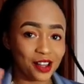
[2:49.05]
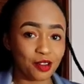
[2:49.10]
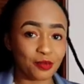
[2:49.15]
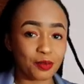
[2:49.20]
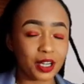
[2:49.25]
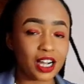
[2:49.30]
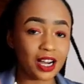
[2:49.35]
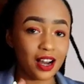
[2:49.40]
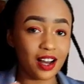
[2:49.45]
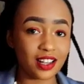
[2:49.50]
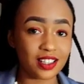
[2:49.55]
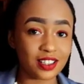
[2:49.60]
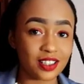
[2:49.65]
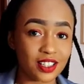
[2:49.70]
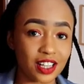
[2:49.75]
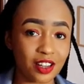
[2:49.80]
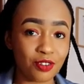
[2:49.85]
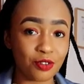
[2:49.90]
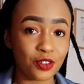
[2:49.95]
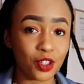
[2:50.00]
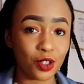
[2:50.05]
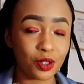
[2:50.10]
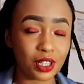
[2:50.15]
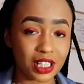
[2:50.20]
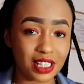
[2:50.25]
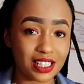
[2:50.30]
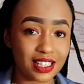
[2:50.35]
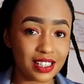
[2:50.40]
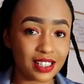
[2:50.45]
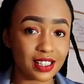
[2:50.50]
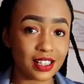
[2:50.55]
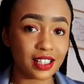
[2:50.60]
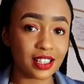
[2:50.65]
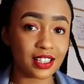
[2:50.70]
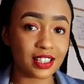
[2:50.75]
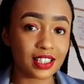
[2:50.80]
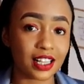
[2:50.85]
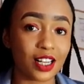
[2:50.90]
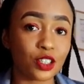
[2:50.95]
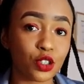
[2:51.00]
because if you can see,
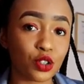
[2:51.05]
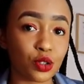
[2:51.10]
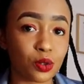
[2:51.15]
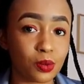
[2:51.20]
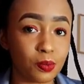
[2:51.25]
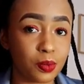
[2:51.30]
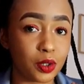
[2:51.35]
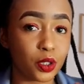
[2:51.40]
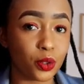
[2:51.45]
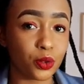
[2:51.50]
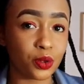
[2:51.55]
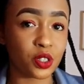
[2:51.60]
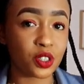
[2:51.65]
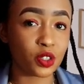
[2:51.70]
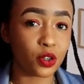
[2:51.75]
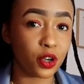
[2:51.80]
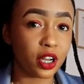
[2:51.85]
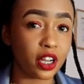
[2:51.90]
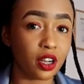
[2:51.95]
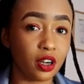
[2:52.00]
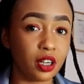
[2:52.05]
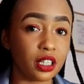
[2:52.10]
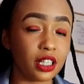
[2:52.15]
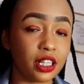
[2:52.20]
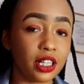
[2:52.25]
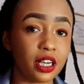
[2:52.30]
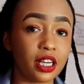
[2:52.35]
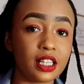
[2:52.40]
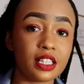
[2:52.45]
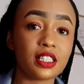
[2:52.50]
these are two blues going on here.